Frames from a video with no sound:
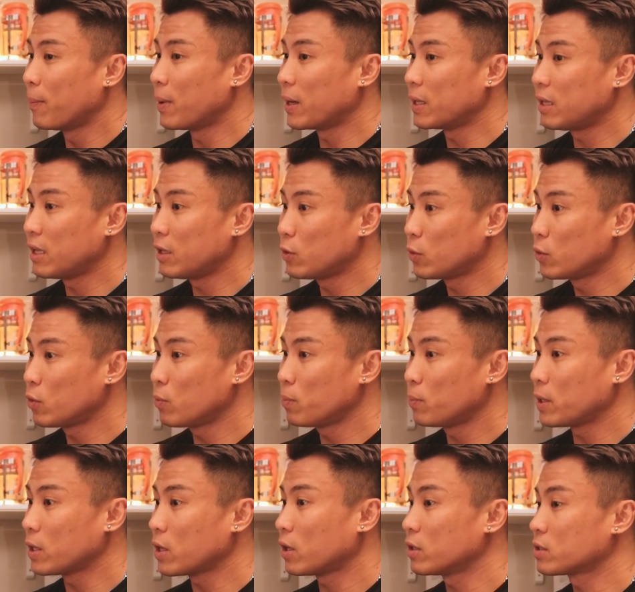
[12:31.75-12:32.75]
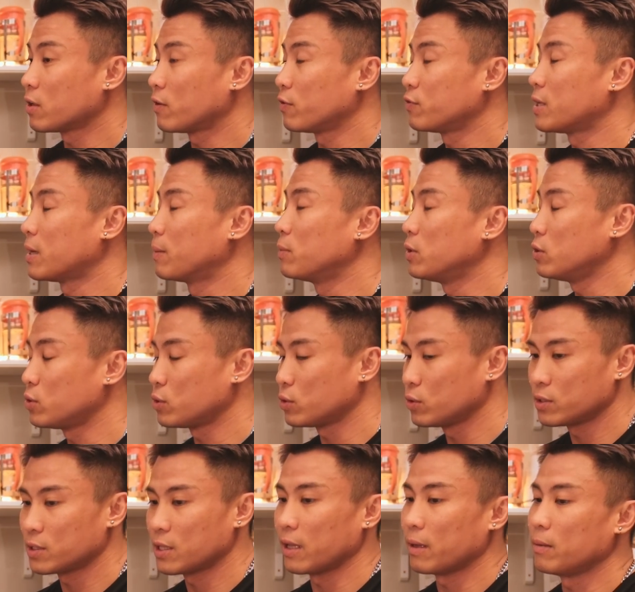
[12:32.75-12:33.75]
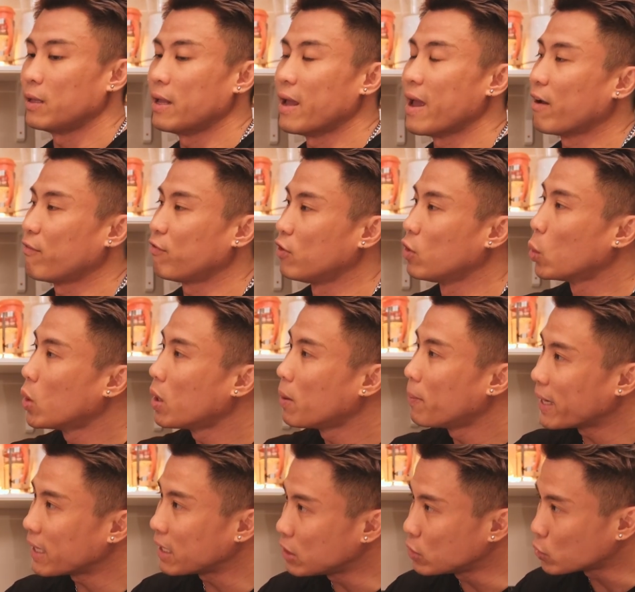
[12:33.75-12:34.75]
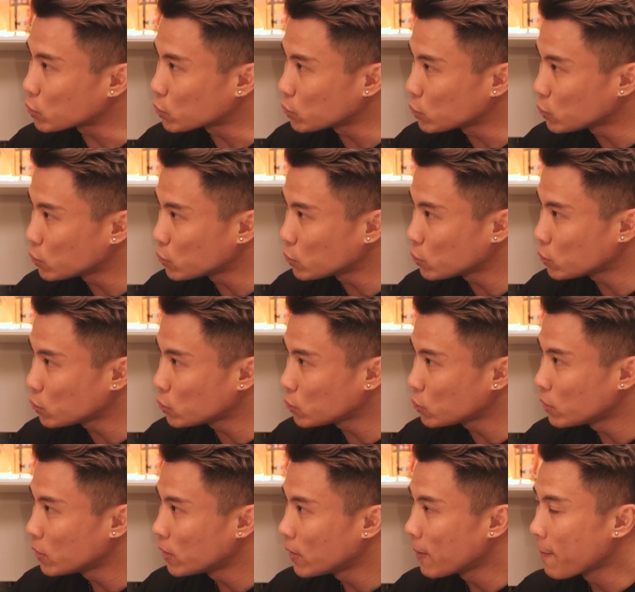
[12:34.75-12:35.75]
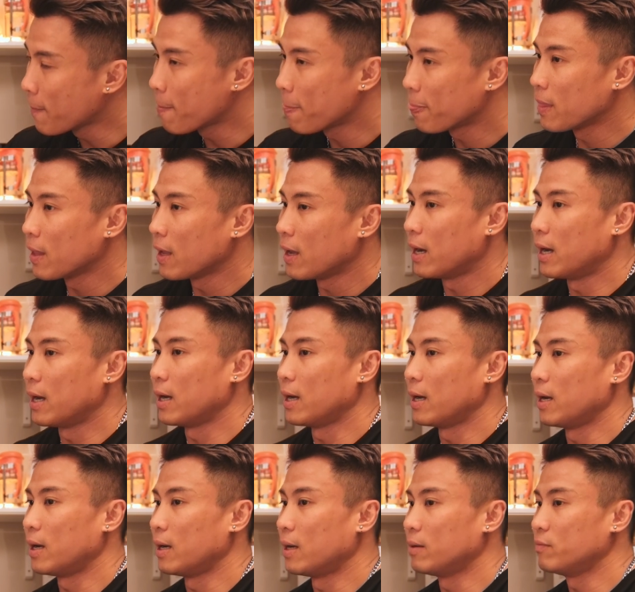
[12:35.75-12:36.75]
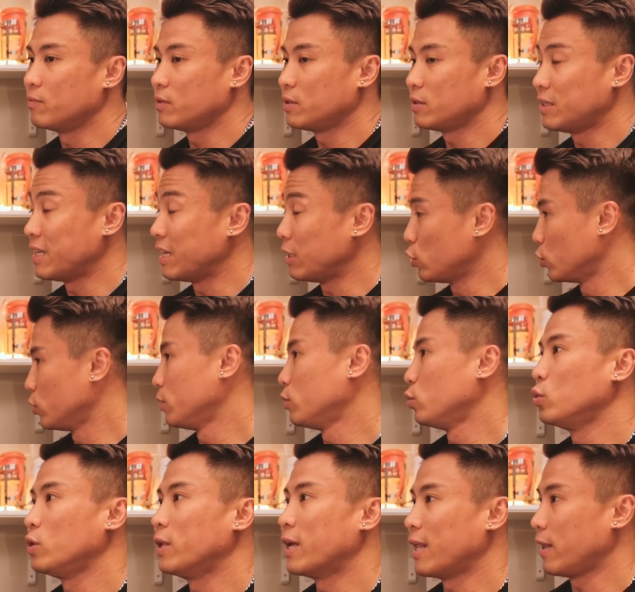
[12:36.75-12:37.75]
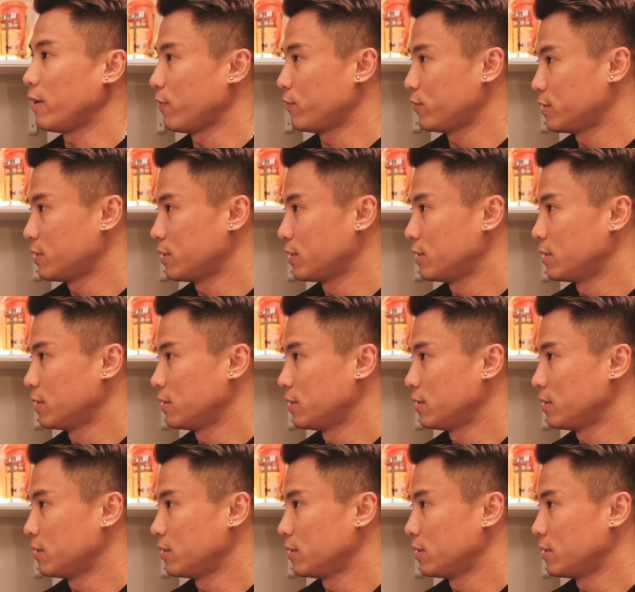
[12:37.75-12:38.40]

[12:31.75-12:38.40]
But they don't know because of some issues, like they have lower back issue, they don't do deadlifts.